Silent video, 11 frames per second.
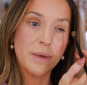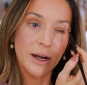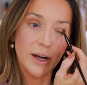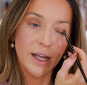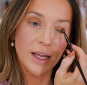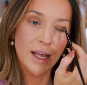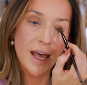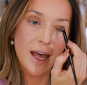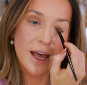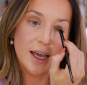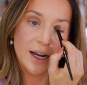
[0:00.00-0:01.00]
Merit,
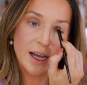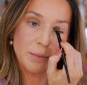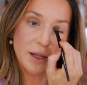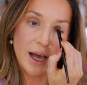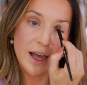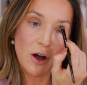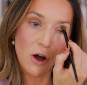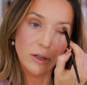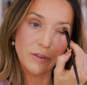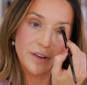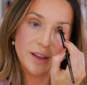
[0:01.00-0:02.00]
and I apply it
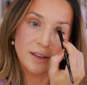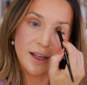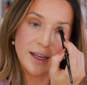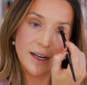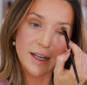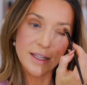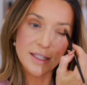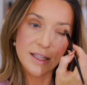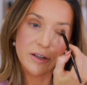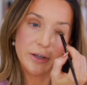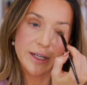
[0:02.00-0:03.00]
all over the lid into
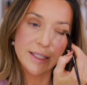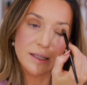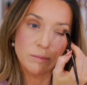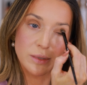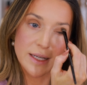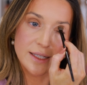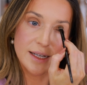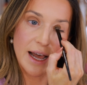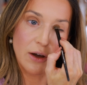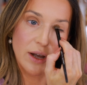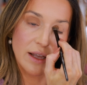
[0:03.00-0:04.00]
the crease and blend it
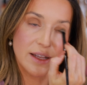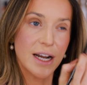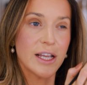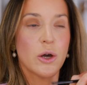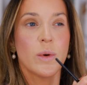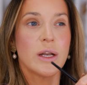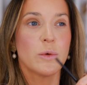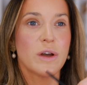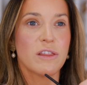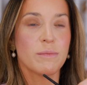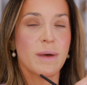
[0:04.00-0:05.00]
out, and then I go in
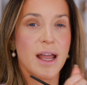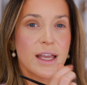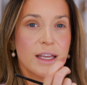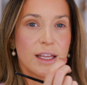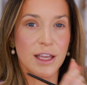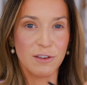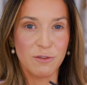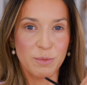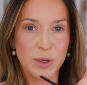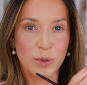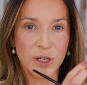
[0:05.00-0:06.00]
with my Give
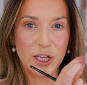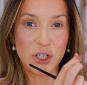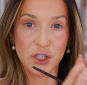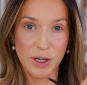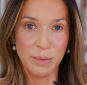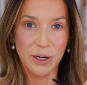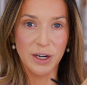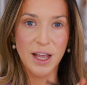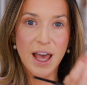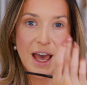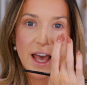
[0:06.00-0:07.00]
Beauty Shimmer,
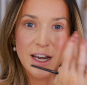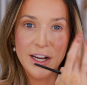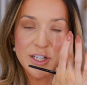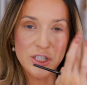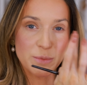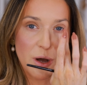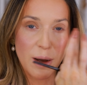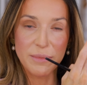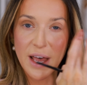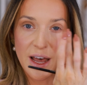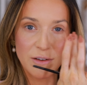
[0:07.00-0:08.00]
and I just
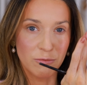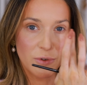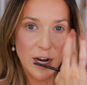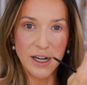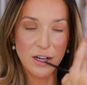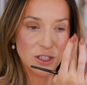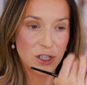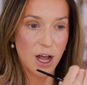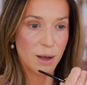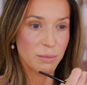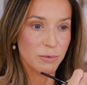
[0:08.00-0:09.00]
pop that right on
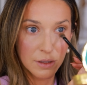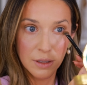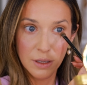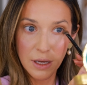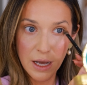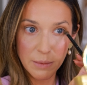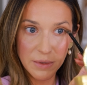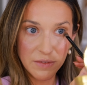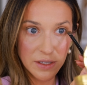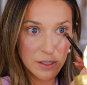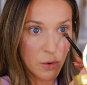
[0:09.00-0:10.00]
top. I'm
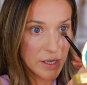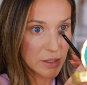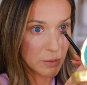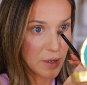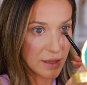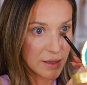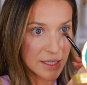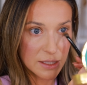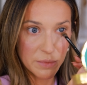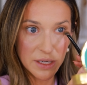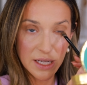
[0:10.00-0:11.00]
even going to run
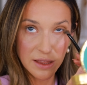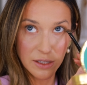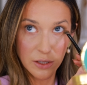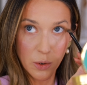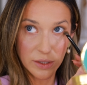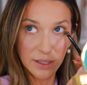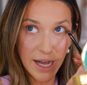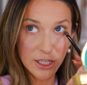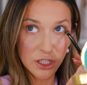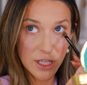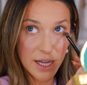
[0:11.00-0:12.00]
this beneath the lower
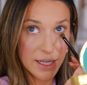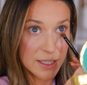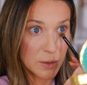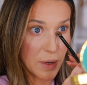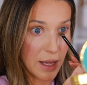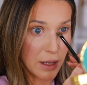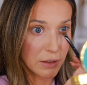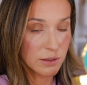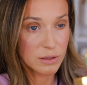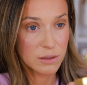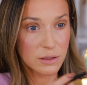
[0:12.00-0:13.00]
lash line as well.